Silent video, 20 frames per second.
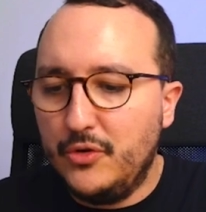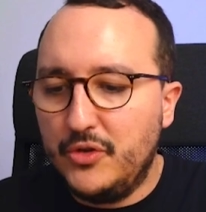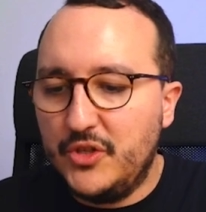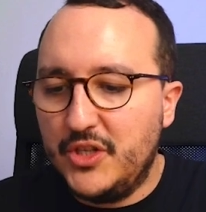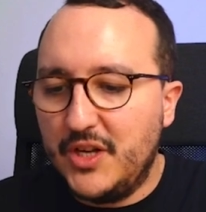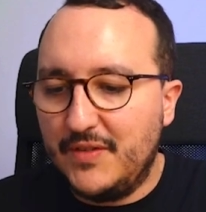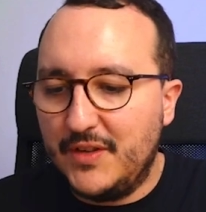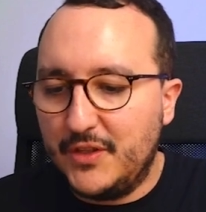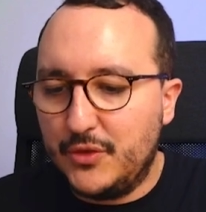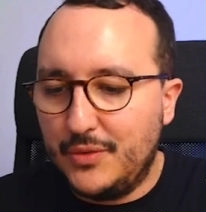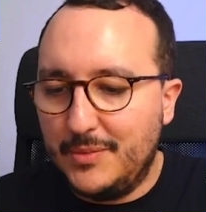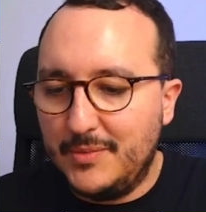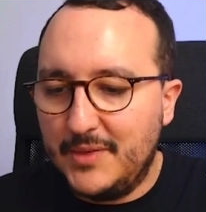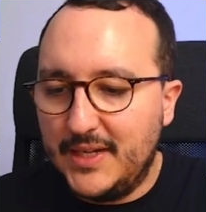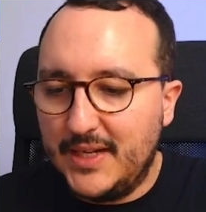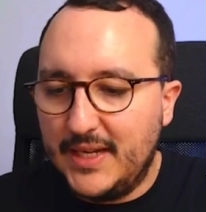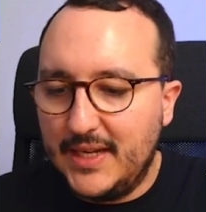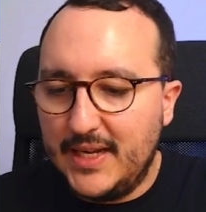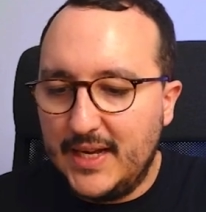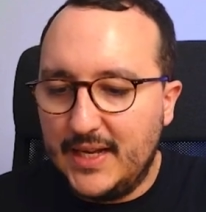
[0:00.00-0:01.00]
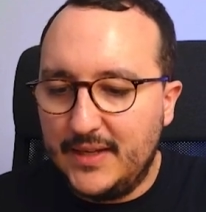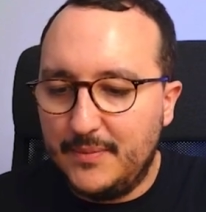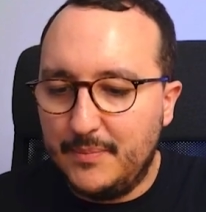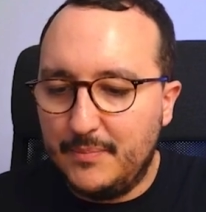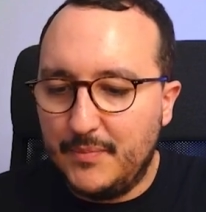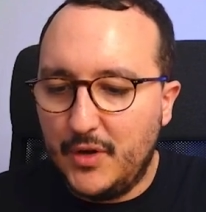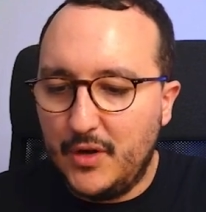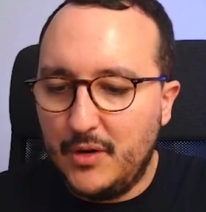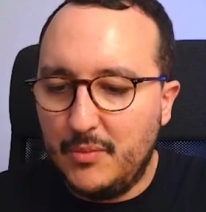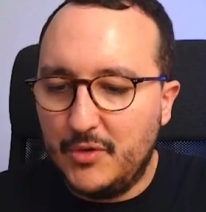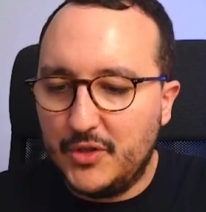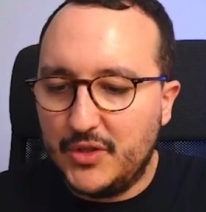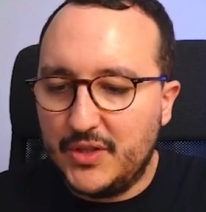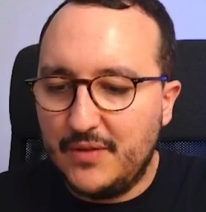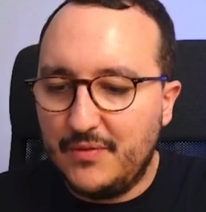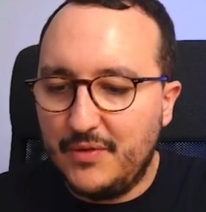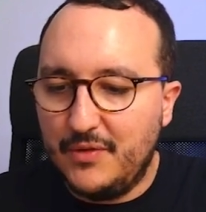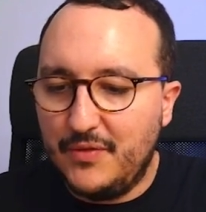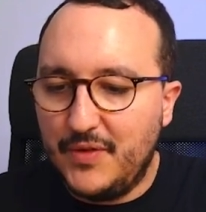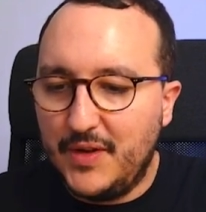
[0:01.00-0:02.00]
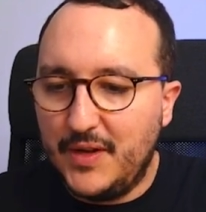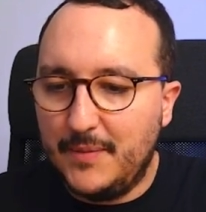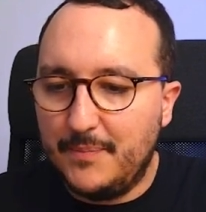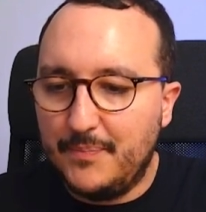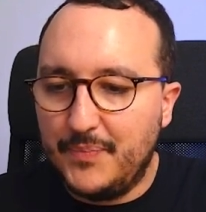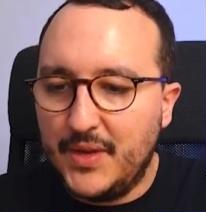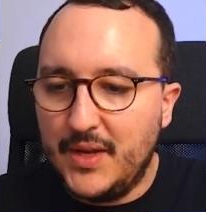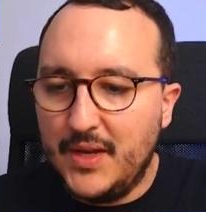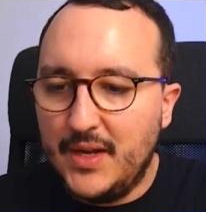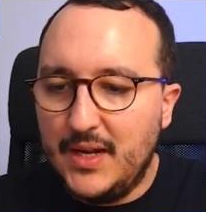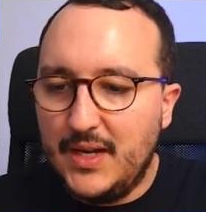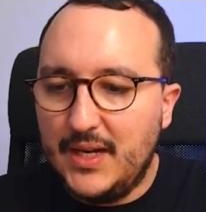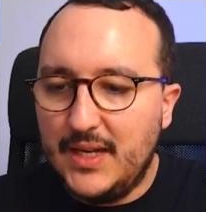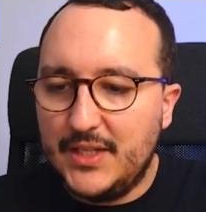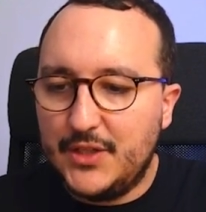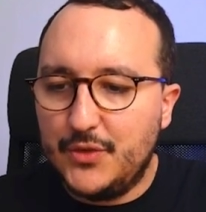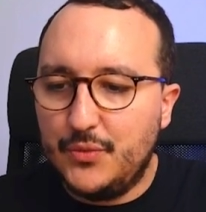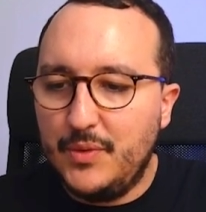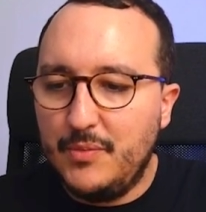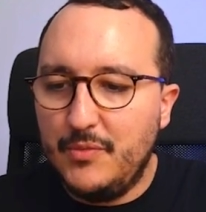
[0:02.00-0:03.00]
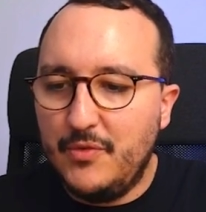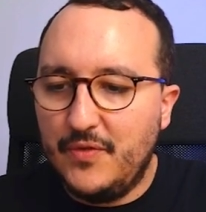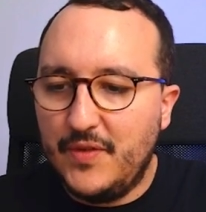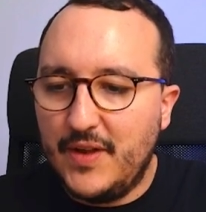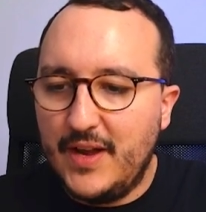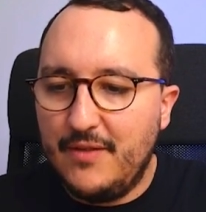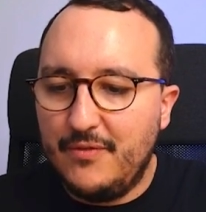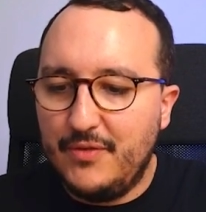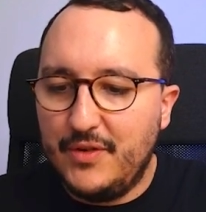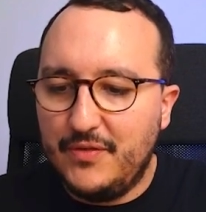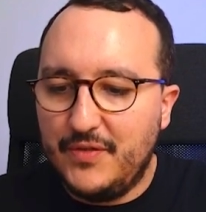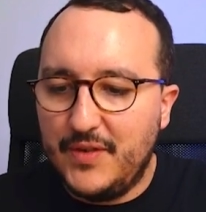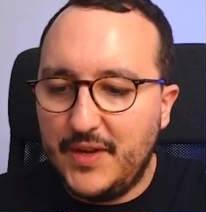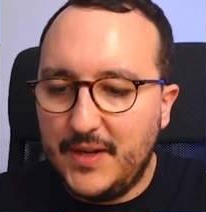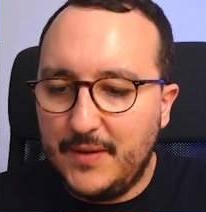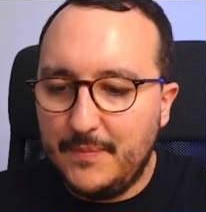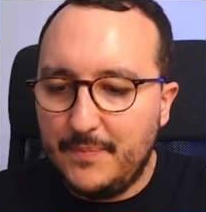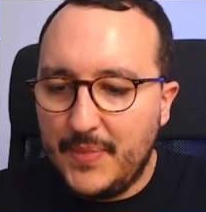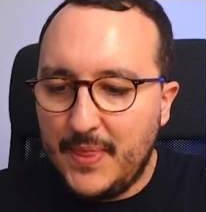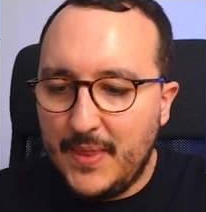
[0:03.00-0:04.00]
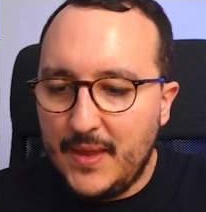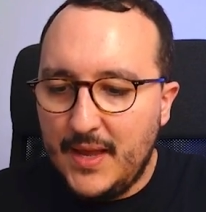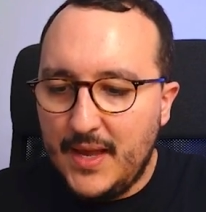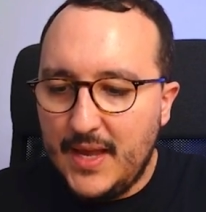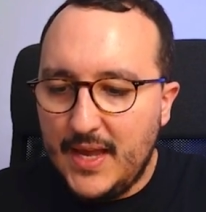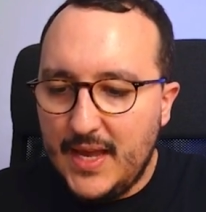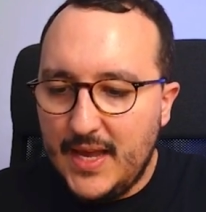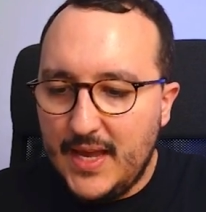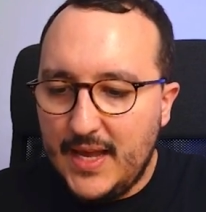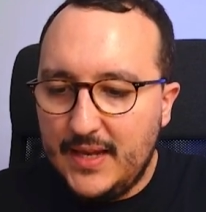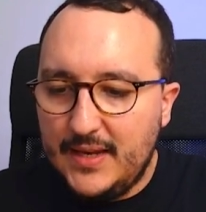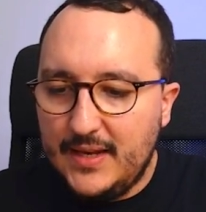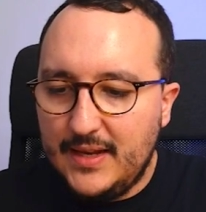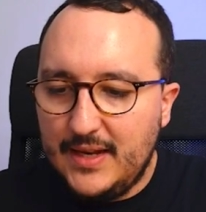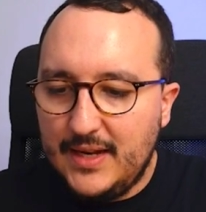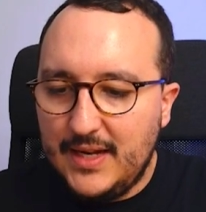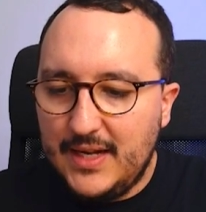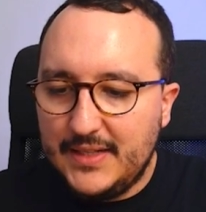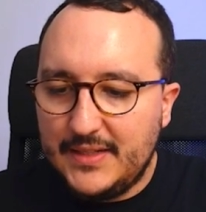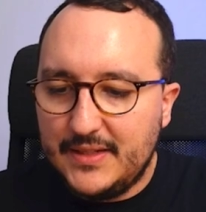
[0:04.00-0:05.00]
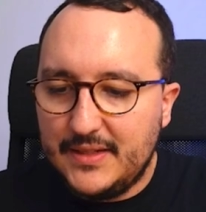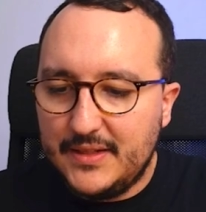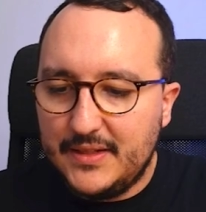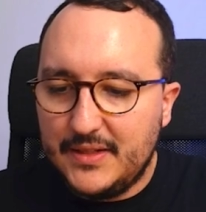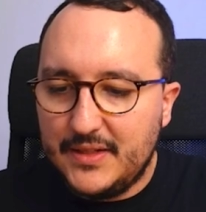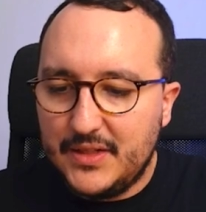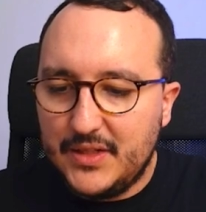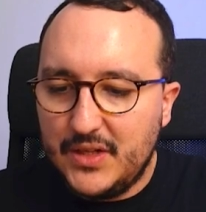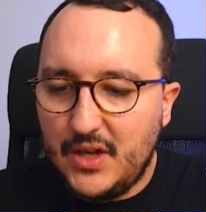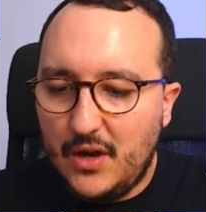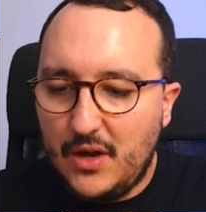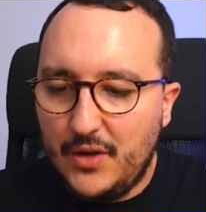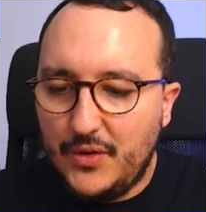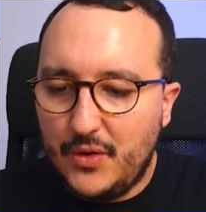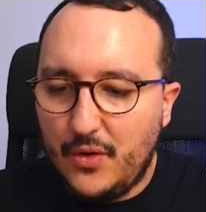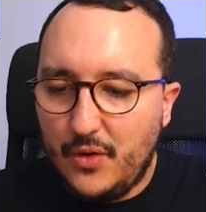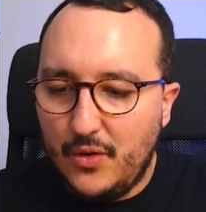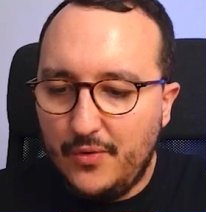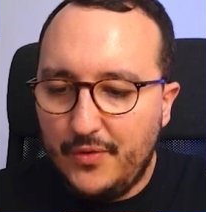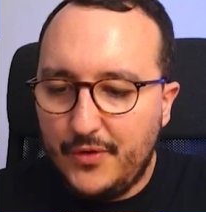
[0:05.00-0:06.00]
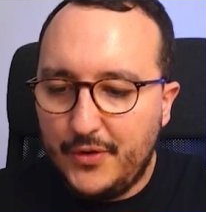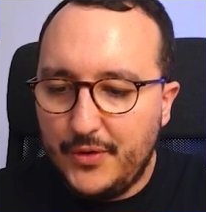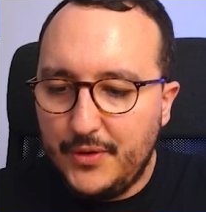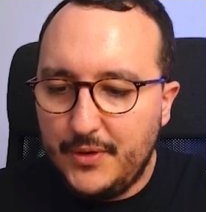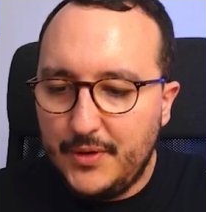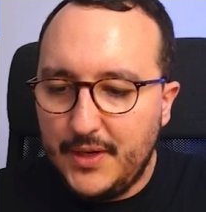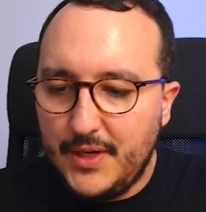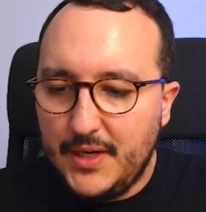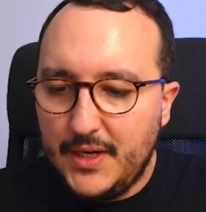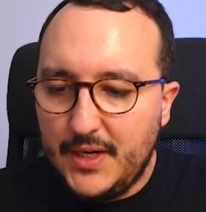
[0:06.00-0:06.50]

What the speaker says: JavaScript that I got, almost everything. Let's remove everything and let's start over.